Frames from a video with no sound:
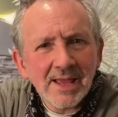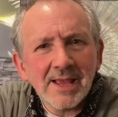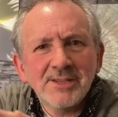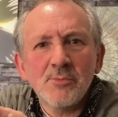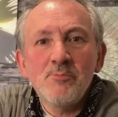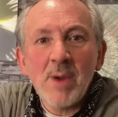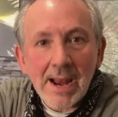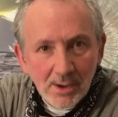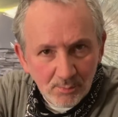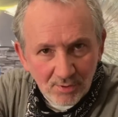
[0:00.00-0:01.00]
is a
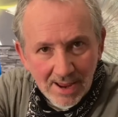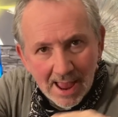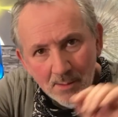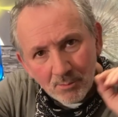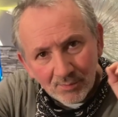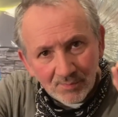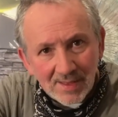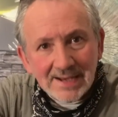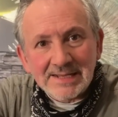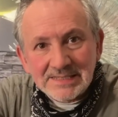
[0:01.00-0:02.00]
better preamp
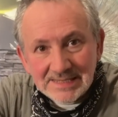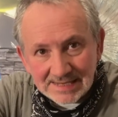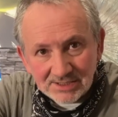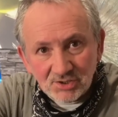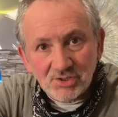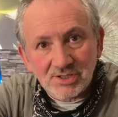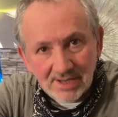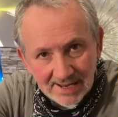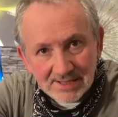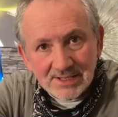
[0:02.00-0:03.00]
than exists
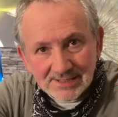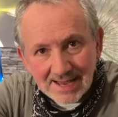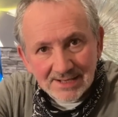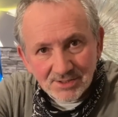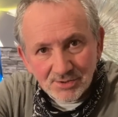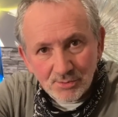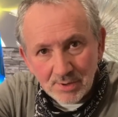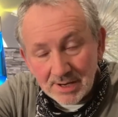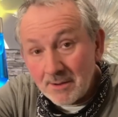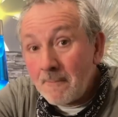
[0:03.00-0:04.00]
in the
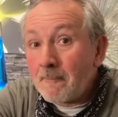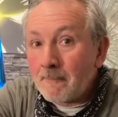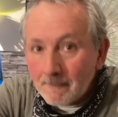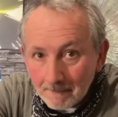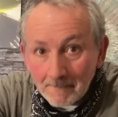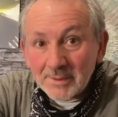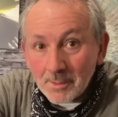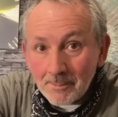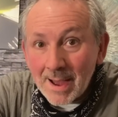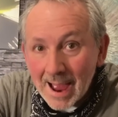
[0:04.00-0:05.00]
Sansui, but the
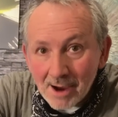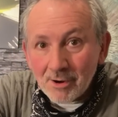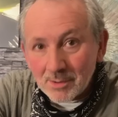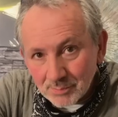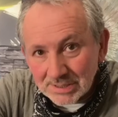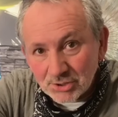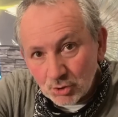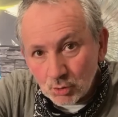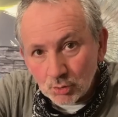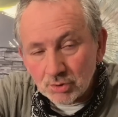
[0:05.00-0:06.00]
power amp is
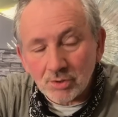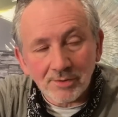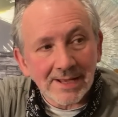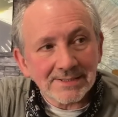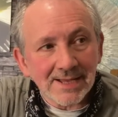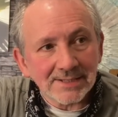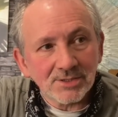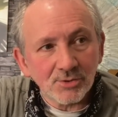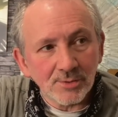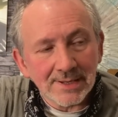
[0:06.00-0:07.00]
good on that
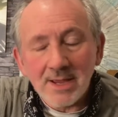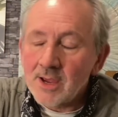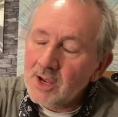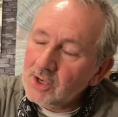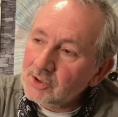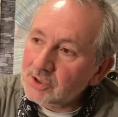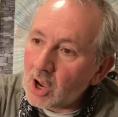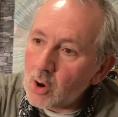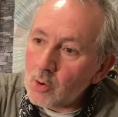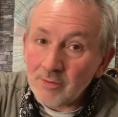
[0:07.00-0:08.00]
Sansui.
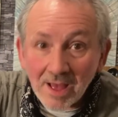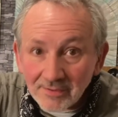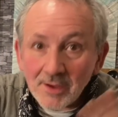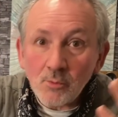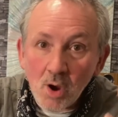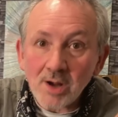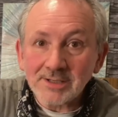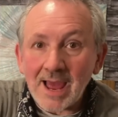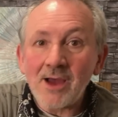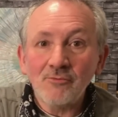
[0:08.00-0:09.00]
So it worked
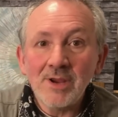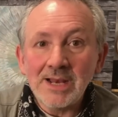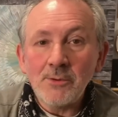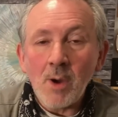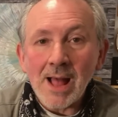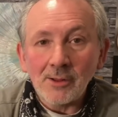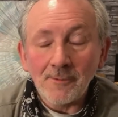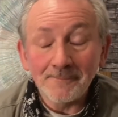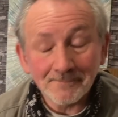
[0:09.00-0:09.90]
out really well.